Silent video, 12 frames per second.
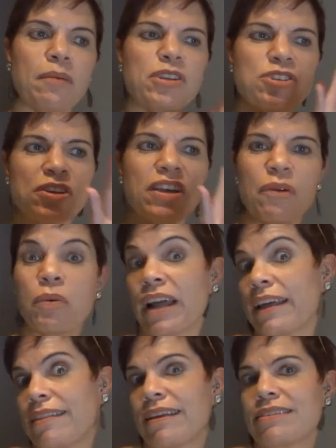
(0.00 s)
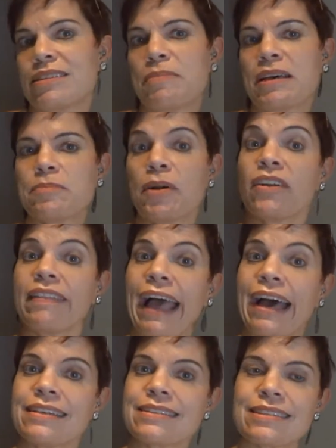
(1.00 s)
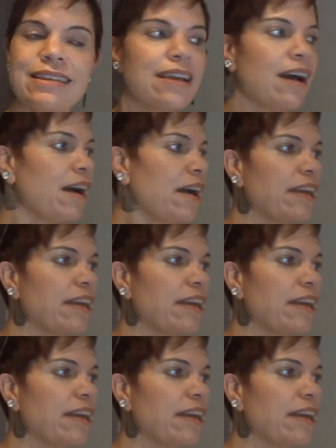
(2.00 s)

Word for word: I'm gonna show you what I think is the best part last uh,